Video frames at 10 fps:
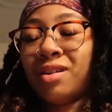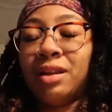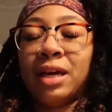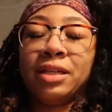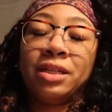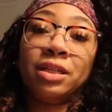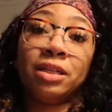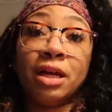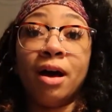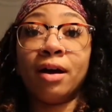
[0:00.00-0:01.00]
like
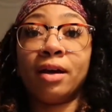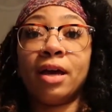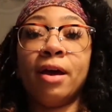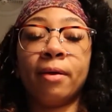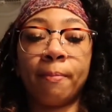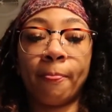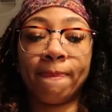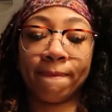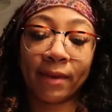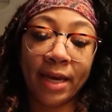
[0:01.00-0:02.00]
stuck
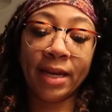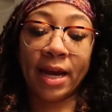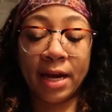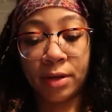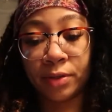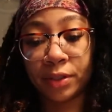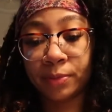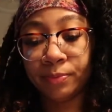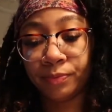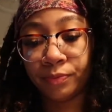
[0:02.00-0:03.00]
in the house
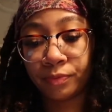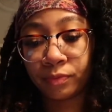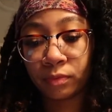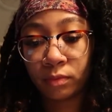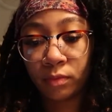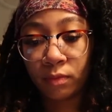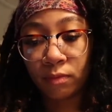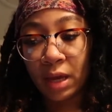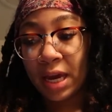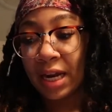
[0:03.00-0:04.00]

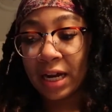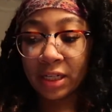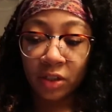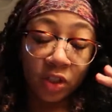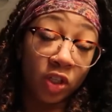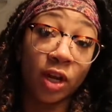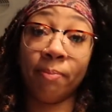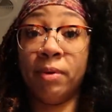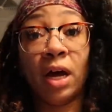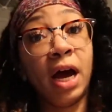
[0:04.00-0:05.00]
and I
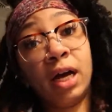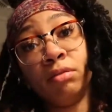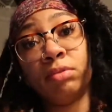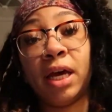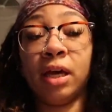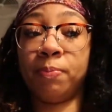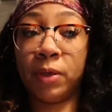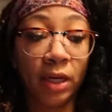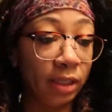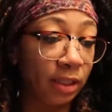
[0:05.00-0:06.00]
I'm not like
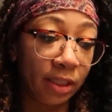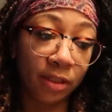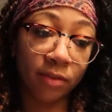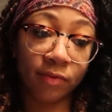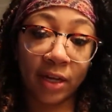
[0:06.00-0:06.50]
productive,